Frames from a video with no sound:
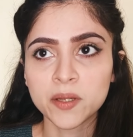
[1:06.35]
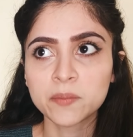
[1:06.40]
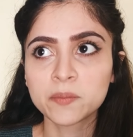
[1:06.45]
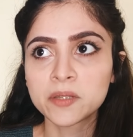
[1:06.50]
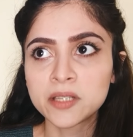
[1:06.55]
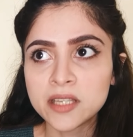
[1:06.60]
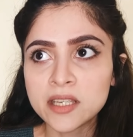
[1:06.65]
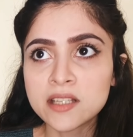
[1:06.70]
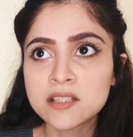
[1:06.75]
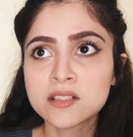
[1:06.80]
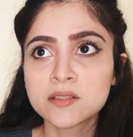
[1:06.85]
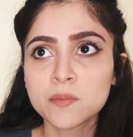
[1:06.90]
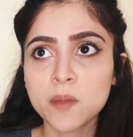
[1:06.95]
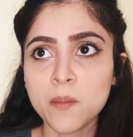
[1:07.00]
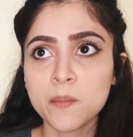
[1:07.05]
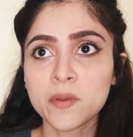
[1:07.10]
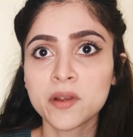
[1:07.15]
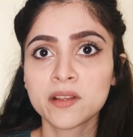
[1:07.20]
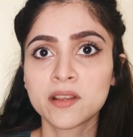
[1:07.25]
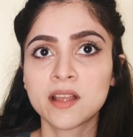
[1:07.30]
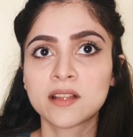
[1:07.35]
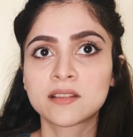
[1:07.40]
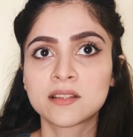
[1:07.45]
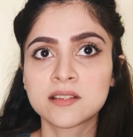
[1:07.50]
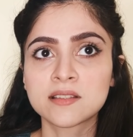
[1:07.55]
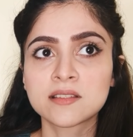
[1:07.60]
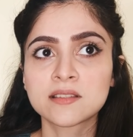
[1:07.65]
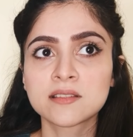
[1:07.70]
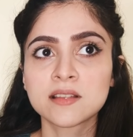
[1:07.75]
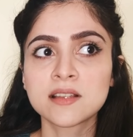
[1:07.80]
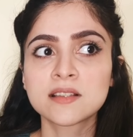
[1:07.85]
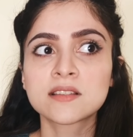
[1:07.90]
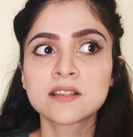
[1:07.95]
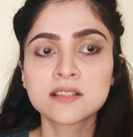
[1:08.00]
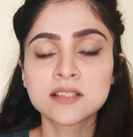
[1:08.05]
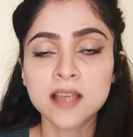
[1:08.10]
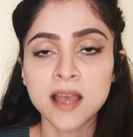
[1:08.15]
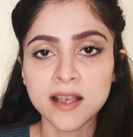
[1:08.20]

But please remember that this is a